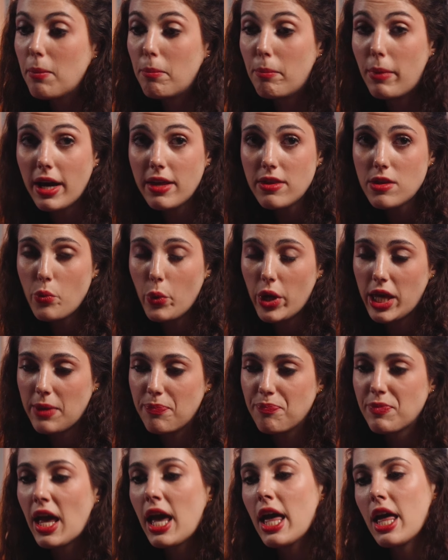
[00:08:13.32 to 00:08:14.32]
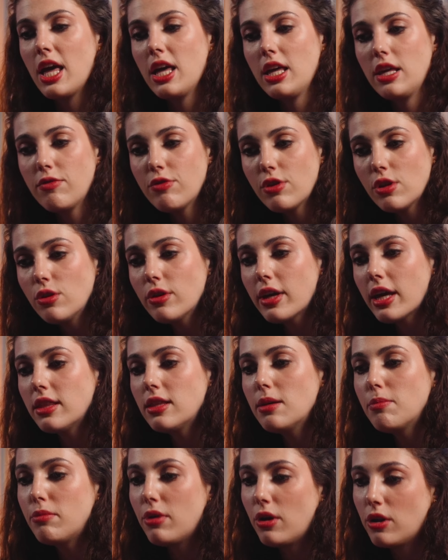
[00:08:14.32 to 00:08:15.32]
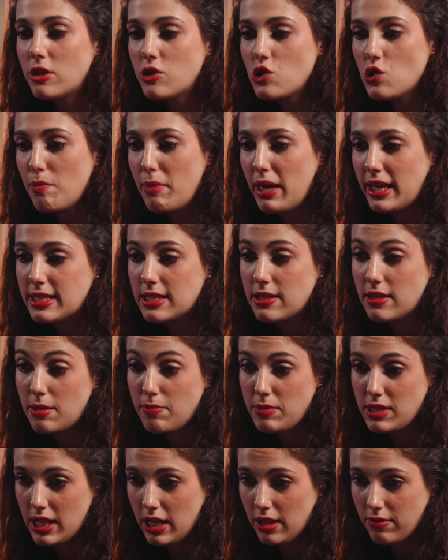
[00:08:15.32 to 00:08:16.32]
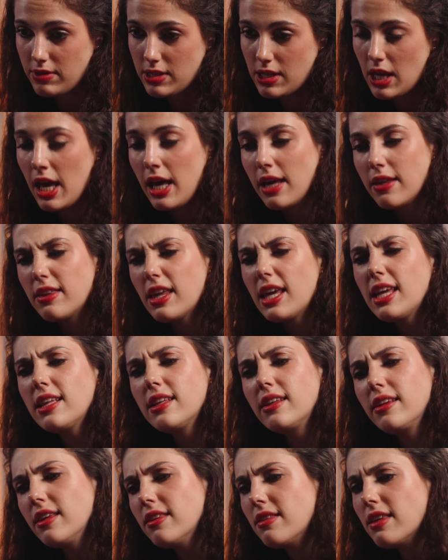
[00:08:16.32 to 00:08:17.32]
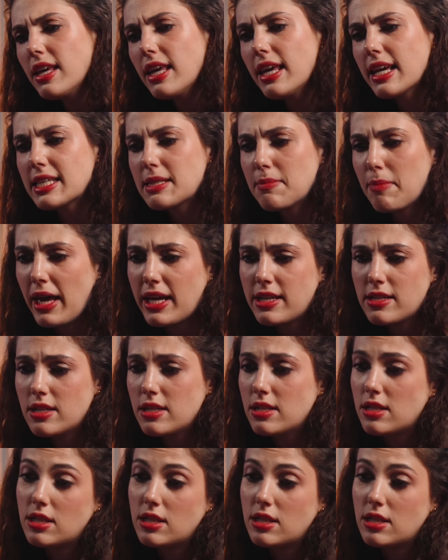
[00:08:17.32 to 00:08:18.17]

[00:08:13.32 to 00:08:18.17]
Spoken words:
By the way, if you look at the Bollinger Bands themselves, they neither expanded